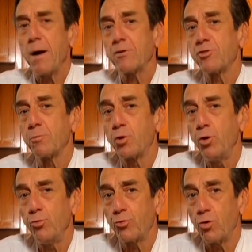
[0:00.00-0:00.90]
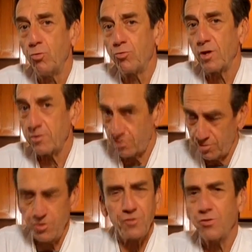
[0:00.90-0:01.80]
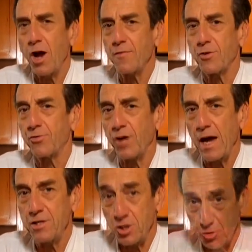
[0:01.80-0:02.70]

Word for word: some couscous that's just not the side dish,